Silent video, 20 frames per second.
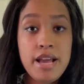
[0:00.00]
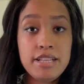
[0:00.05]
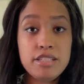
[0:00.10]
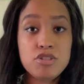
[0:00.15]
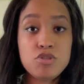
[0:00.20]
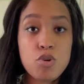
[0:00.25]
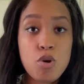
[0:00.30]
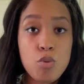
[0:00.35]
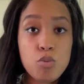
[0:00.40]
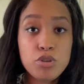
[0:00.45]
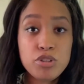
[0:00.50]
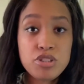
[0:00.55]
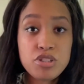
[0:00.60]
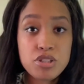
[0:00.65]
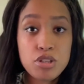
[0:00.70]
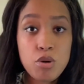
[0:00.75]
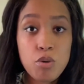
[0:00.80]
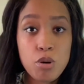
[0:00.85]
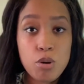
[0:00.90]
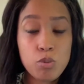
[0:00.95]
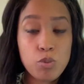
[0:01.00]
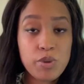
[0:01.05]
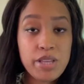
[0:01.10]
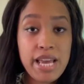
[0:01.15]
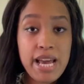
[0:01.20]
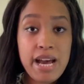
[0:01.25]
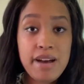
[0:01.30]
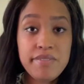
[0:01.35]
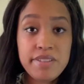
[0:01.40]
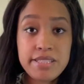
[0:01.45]
And so when we're slower, when we
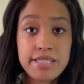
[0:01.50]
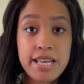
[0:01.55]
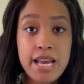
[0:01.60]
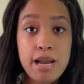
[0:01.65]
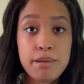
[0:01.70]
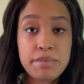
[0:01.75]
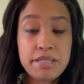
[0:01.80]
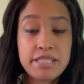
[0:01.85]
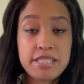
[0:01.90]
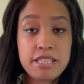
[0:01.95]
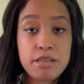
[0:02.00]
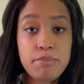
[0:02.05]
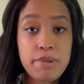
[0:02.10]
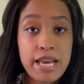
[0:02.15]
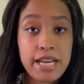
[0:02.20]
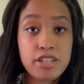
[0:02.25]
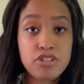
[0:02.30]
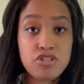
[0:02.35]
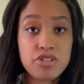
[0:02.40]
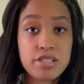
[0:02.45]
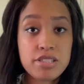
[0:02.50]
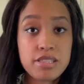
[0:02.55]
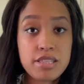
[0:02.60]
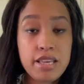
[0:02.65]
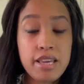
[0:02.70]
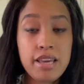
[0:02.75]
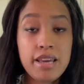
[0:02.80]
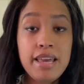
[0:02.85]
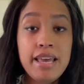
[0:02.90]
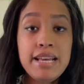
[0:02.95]
have the time to sit back and just
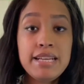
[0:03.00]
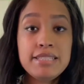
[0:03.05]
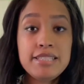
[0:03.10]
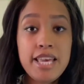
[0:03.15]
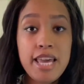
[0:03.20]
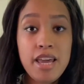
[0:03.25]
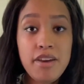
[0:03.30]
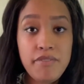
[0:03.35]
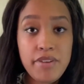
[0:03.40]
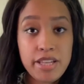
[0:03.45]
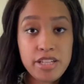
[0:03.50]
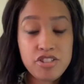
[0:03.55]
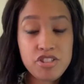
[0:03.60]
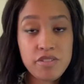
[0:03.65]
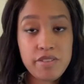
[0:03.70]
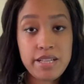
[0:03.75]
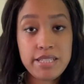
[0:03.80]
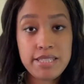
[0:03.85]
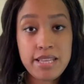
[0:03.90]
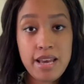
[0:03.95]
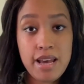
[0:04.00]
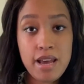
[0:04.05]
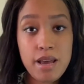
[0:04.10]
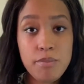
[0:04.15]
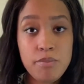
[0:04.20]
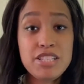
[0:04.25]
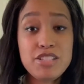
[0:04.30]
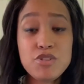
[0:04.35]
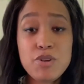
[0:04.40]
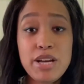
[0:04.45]
think, take advantage of that
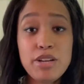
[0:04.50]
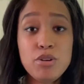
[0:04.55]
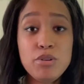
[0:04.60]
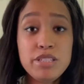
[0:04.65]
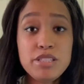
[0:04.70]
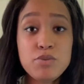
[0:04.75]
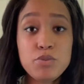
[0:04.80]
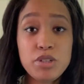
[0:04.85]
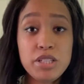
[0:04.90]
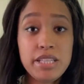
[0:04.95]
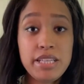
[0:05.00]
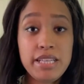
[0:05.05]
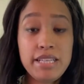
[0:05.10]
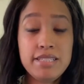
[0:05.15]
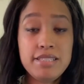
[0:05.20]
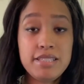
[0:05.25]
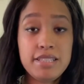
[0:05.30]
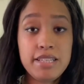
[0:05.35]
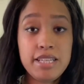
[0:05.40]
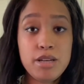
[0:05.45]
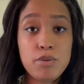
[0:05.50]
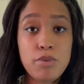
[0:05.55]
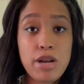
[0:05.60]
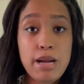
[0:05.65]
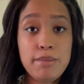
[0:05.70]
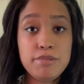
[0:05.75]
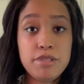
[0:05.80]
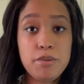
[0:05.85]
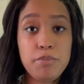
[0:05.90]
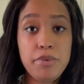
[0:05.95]
time. And so I know it's really easy to get
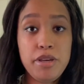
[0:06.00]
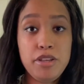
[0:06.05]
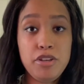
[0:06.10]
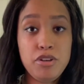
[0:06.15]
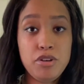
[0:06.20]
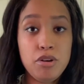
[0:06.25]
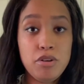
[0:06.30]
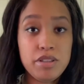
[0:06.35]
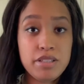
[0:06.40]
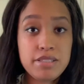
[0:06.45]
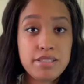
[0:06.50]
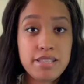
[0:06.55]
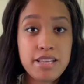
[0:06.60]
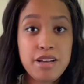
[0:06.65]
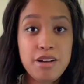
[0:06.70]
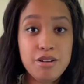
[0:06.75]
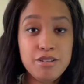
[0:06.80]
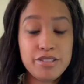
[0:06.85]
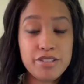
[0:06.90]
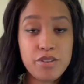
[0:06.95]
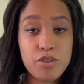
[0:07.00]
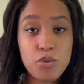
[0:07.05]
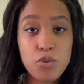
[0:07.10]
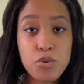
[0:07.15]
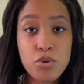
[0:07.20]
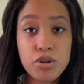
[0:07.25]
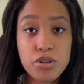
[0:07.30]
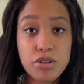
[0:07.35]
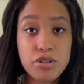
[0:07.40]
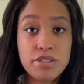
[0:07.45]
wrapped up in, you know, the sales and the
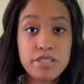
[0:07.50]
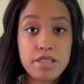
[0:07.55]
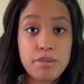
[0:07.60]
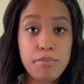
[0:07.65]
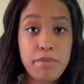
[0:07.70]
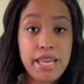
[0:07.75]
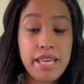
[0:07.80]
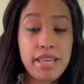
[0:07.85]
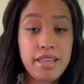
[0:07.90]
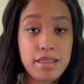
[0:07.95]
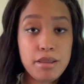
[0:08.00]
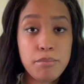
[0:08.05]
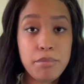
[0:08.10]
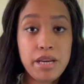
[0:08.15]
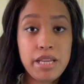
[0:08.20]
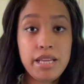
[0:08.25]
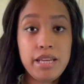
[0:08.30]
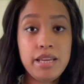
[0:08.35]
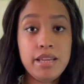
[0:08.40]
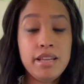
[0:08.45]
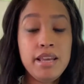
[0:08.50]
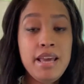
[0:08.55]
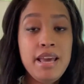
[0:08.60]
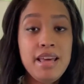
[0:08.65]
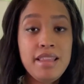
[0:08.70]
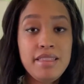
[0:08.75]
orders and making the money and